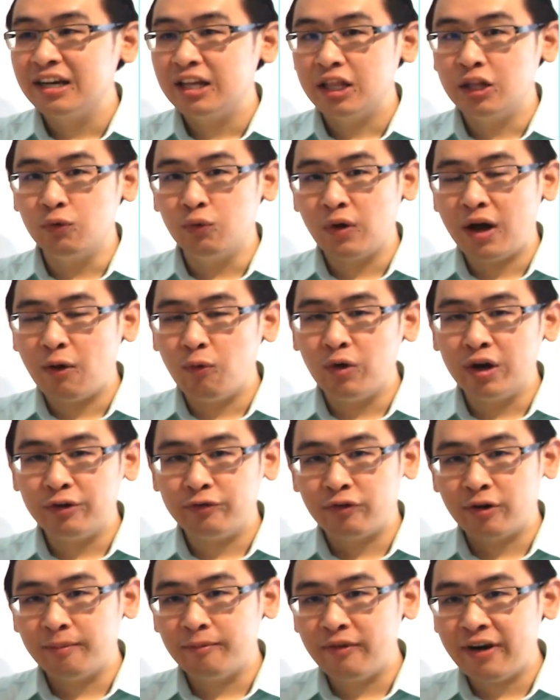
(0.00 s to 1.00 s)
a word
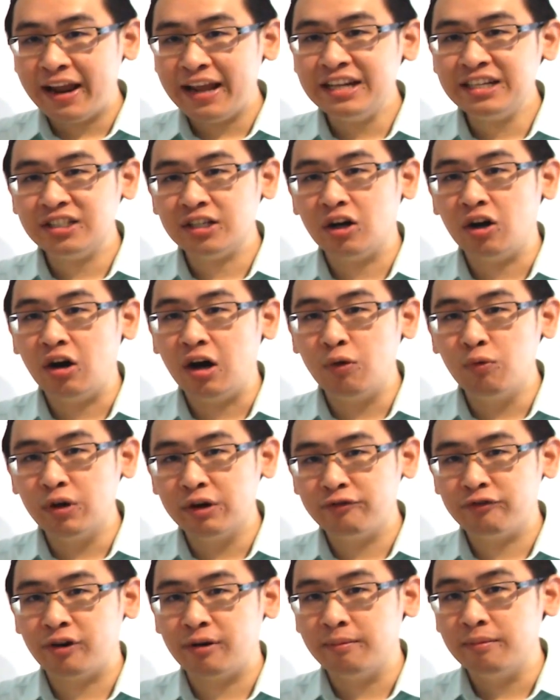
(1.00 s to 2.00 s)
from raise or a
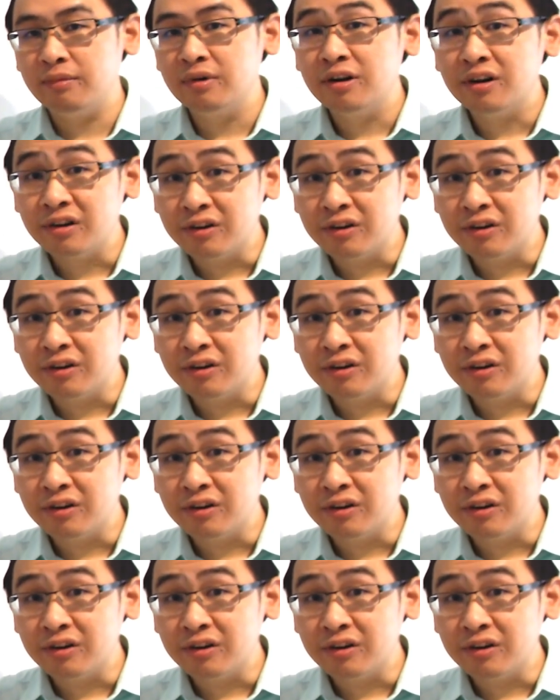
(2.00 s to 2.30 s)
word from